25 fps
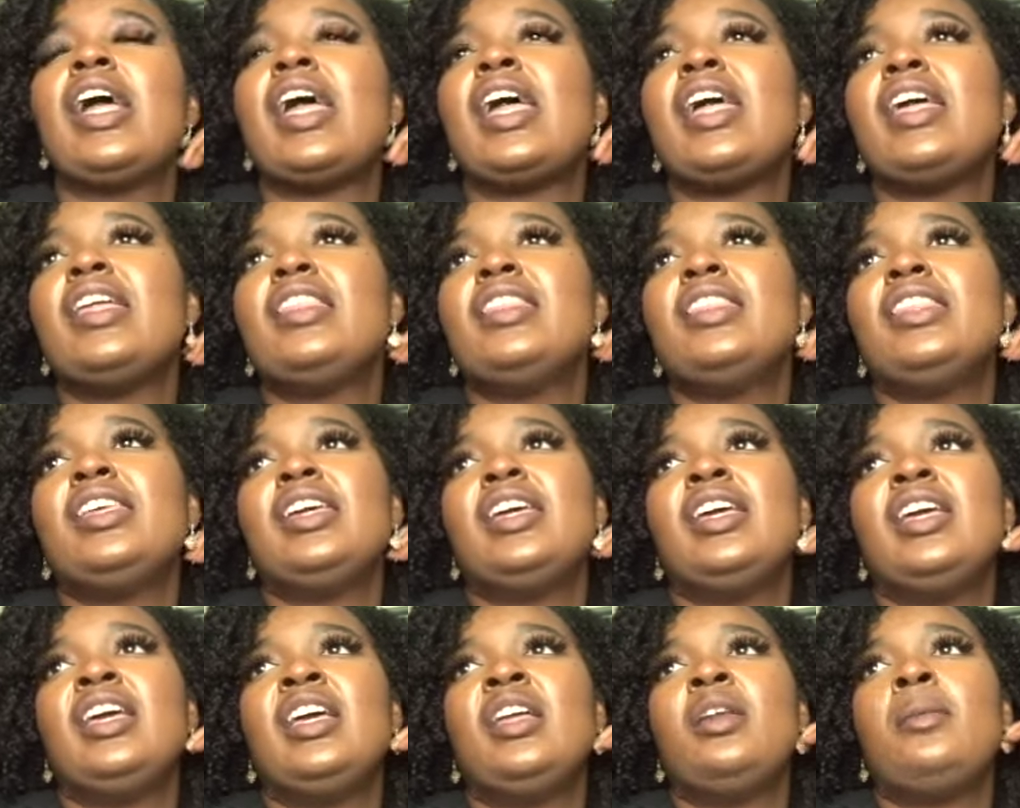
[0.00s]
And
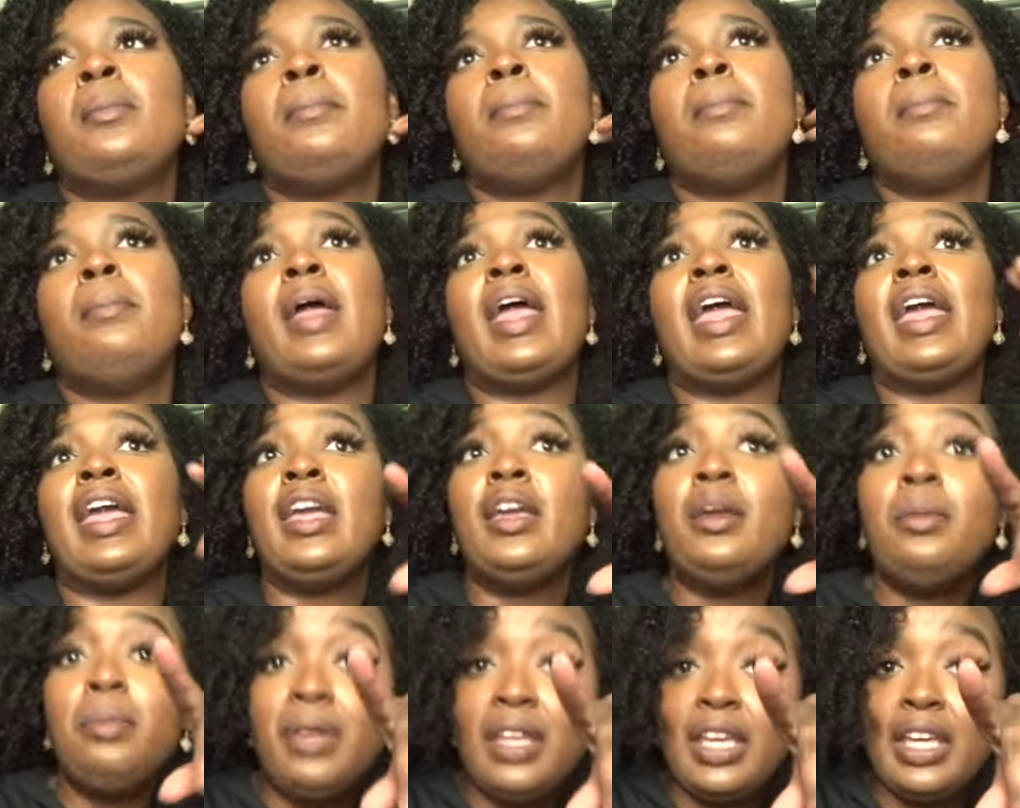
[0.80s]
then
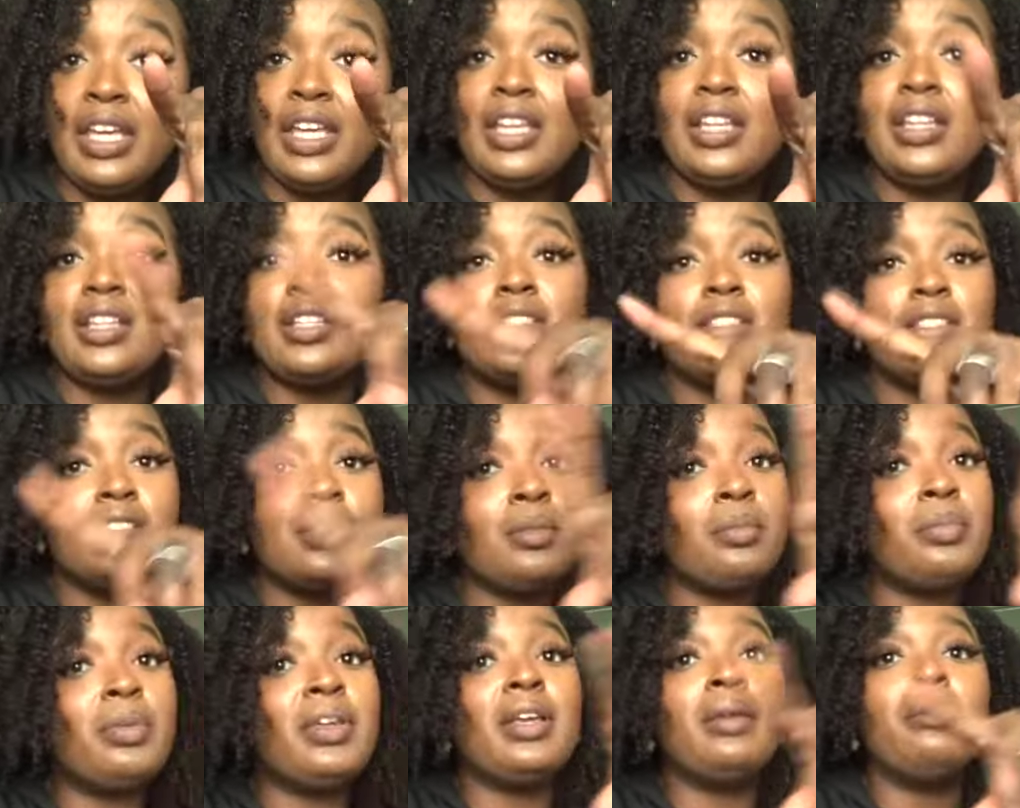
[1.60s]
maybe, this is
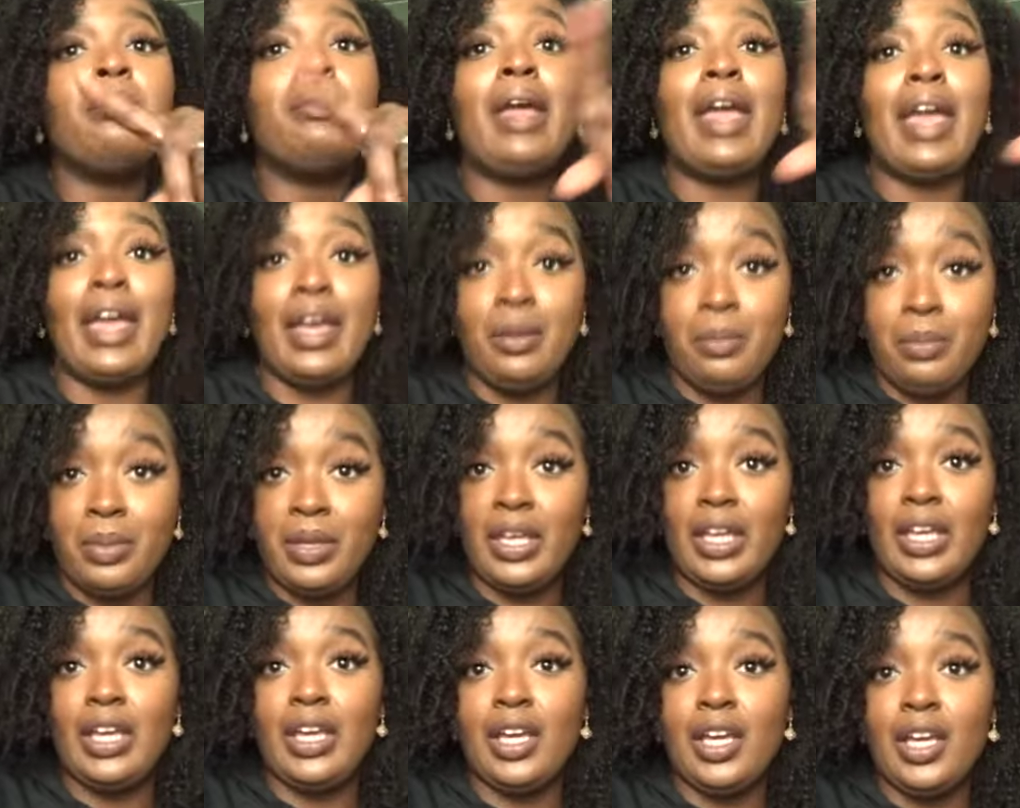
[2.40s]
a big
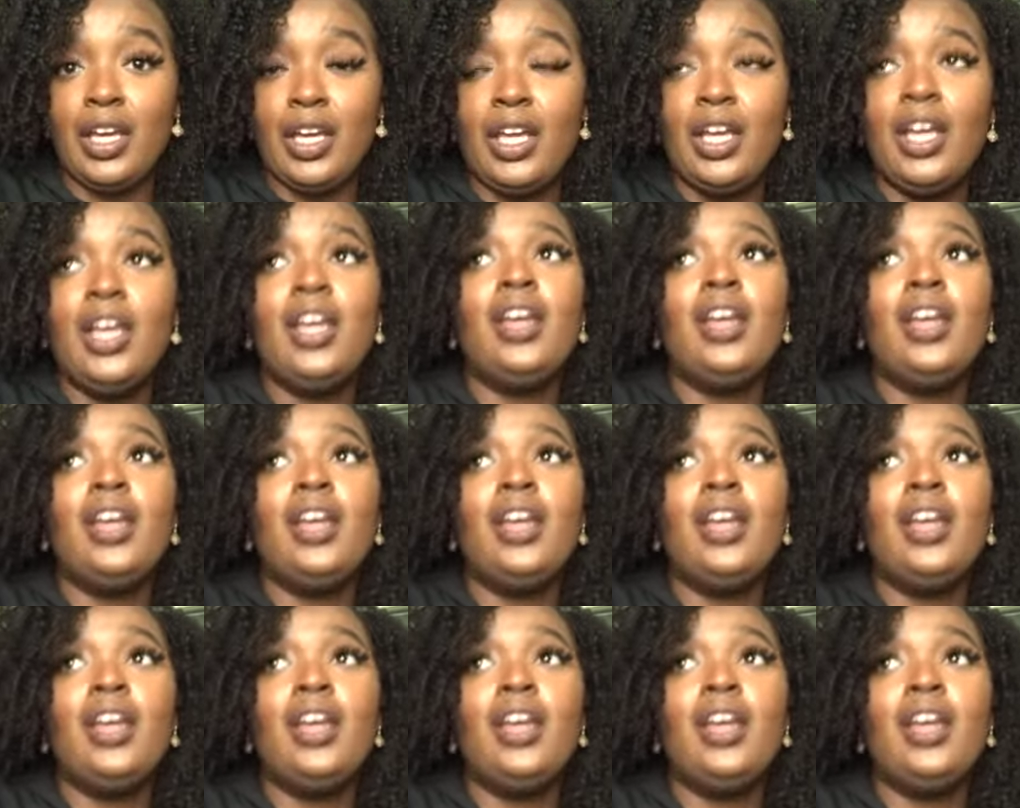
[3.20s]
maybe